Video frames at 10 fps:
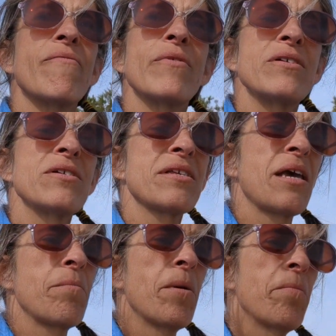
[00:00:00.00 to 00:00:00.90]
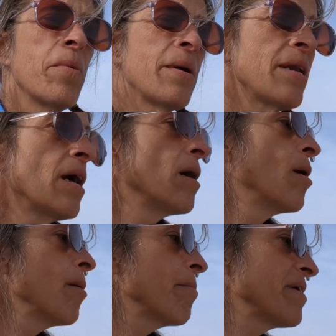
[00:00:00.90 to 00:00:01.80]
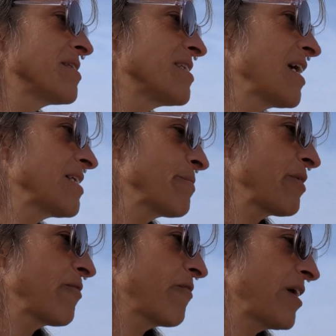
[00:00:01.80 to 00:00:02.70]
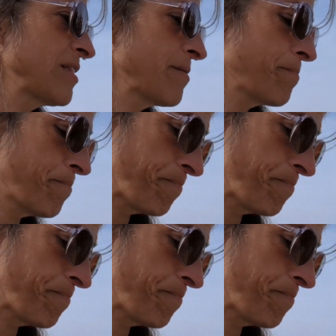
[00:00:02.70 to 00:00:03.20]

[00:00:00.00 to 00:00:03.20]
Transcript: We just came up one. But it's nice when you find them.